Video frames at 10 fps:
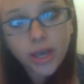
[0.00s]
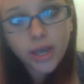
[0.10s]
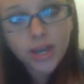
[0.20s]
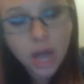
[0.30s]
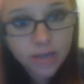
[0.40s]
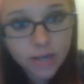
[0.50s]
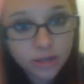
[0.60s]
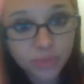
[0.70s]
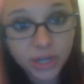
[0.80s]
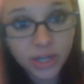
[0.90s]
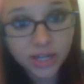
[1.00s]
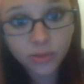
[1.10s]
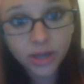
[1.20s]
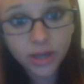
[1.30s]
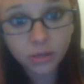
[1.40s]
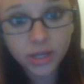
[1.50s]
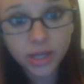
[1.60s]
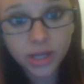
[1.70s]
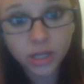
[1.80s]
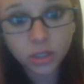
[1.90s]
And I couldn't put any weight on my
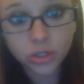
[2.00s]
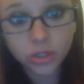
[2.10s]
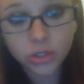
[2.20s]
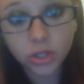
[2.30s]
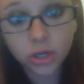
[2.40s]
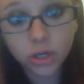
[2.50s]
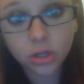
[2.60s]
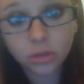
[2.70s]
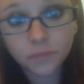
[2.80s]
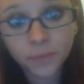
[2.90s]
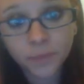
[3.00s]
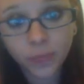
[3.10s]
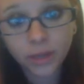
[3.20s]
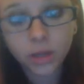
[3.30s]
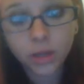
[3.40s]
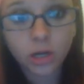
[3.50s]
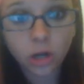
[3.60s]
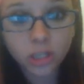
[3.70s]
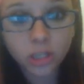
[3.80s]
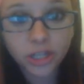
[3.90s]
leg. So,
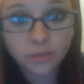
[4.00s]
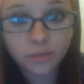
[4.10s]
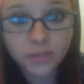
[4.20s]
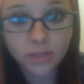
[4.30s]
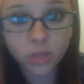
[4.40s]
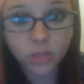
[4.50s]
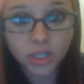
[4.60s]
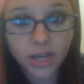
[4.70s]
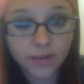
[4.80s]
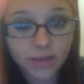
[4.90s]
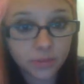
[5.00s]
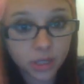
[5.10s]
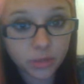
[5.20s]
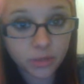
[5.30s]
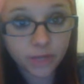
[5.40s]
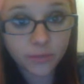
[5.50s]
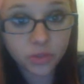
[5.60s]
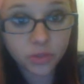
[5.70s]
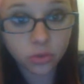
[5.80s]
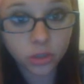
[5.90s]
called up someone to have them pick me up from
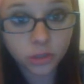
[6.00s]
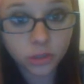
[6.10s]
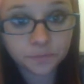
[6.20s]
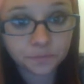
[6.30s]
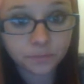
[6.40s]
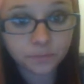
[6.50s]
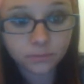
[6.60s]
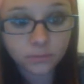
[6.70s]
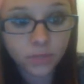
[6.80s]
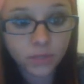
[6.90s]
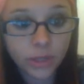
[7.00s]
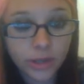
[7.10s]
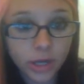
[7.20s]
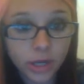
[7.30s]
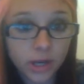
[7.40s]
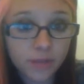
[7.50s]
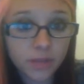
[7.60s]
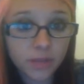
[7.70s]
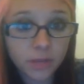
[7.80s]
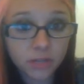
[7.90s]
school.
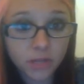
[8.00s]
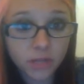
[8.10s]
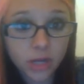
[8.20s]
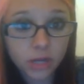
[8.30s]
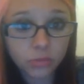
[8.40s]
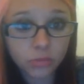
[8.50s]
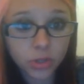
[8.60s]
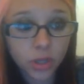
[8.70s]
They picked me up.